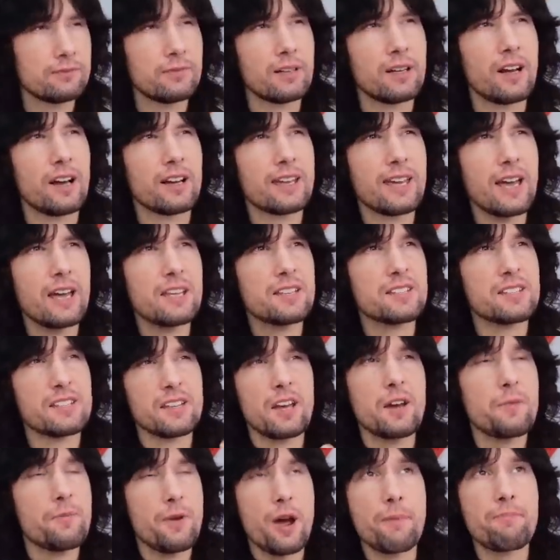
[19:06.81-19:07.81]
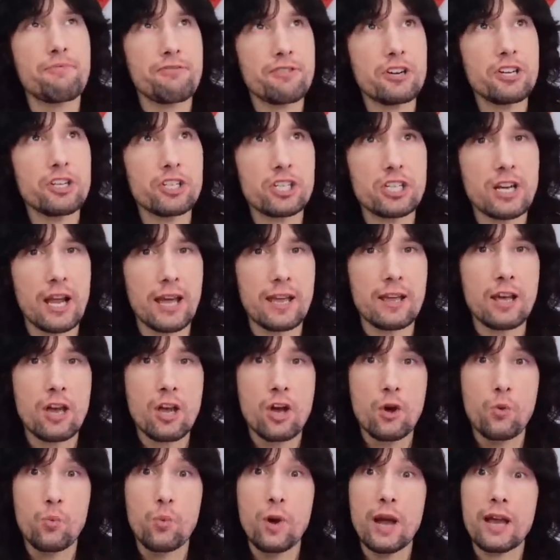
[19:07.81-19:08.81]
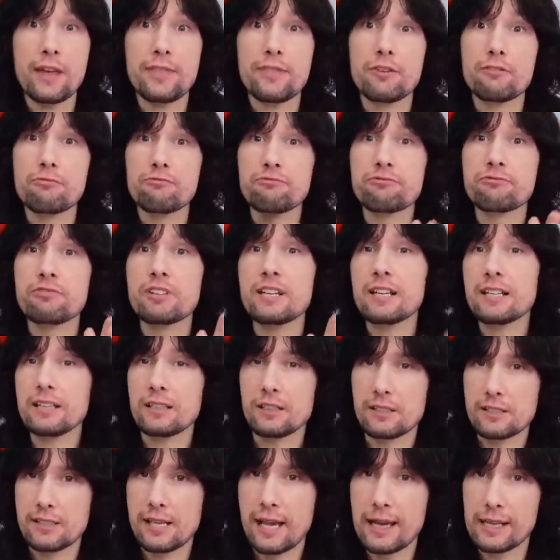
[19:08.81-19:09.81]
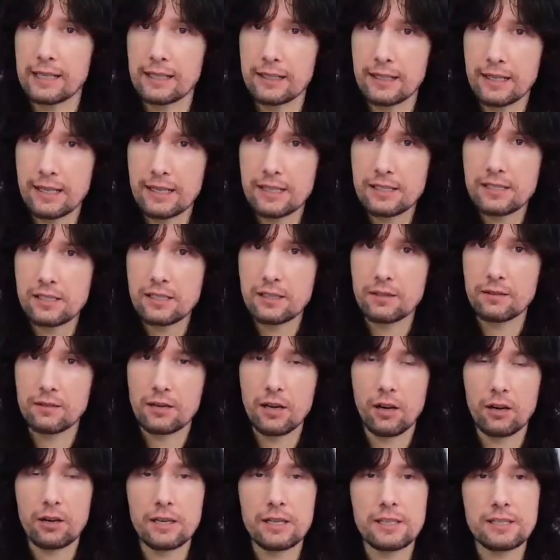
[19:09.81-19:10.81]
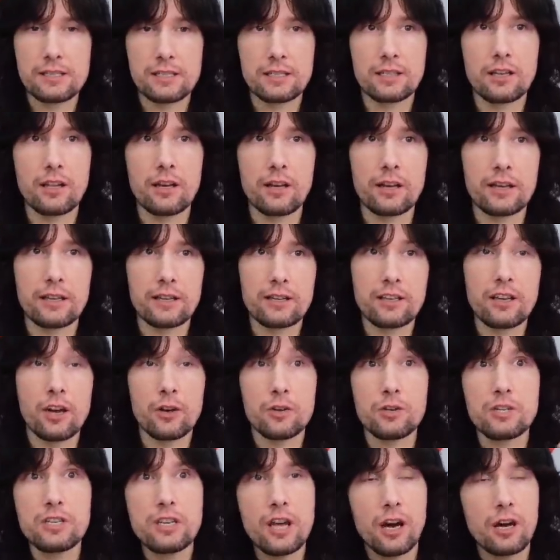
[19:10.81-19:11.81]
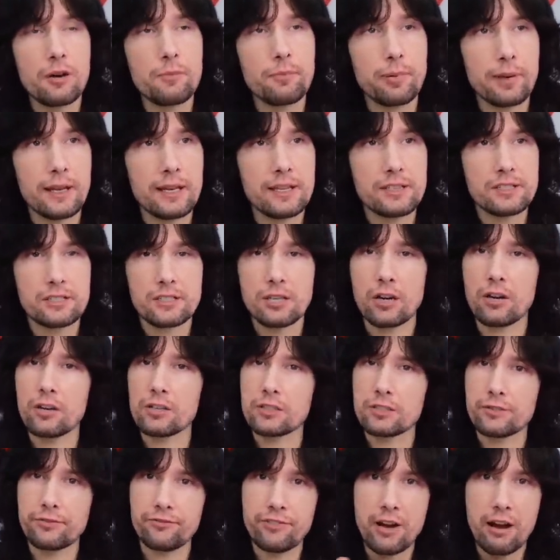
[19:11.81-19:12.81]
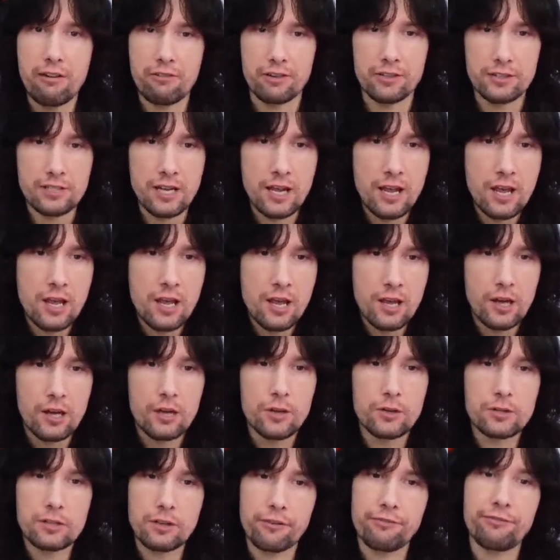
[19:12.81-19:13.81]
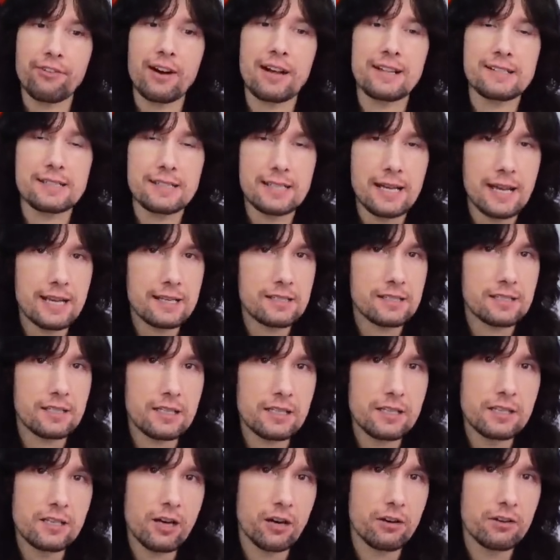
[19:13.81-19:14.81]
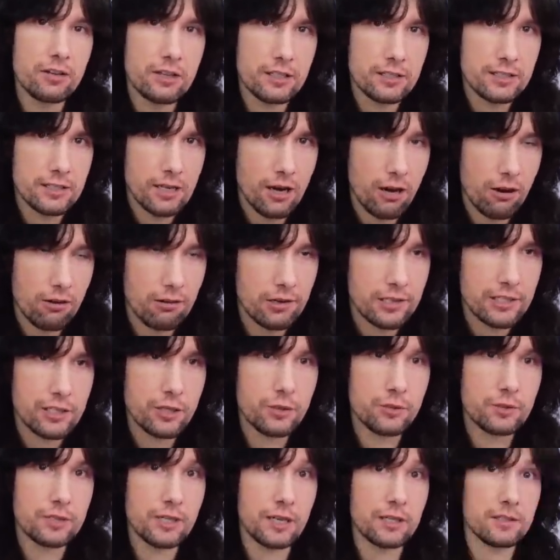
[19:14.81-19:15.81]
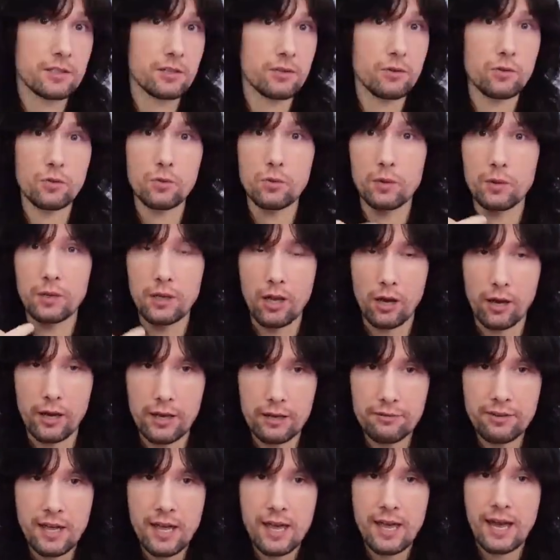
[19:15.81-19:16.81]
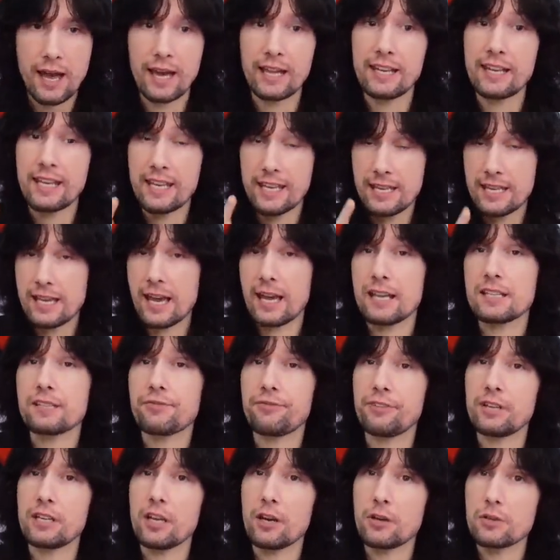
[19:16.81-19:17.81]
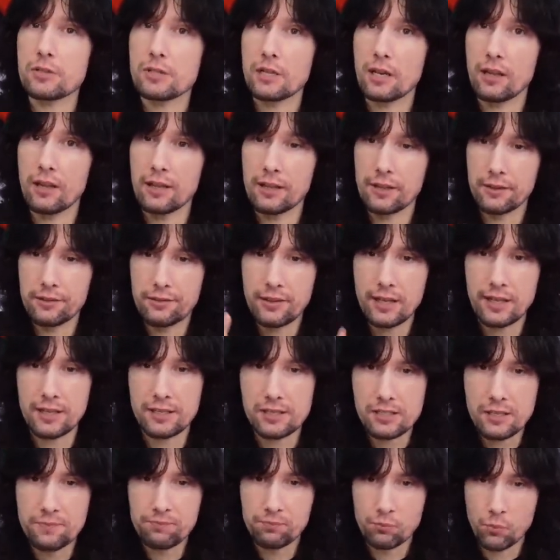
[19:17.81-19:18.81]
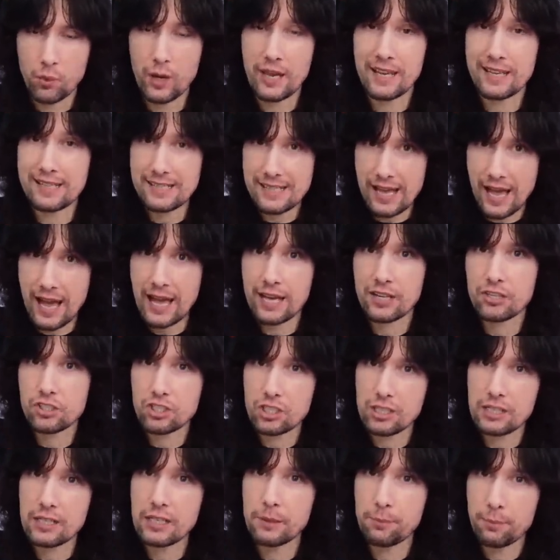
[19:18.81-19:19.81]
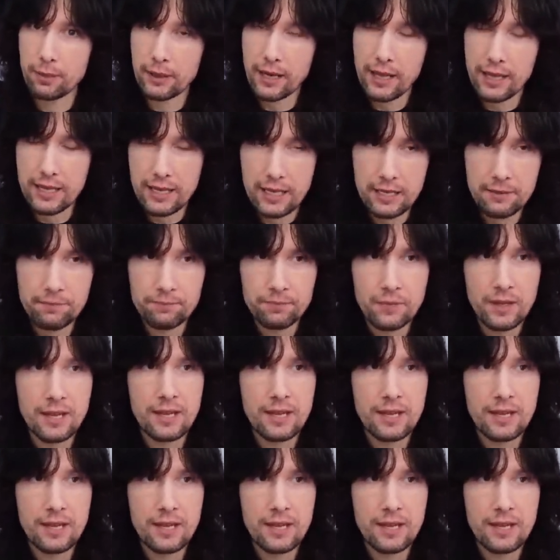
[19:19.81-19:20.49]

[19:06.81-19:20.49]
I guess, appreciate where the real talent is. Guys like, you know, young players, Tars Farrant, who's a fantastic young guitarist who does it all live. And he has videos like this where he's actually playing.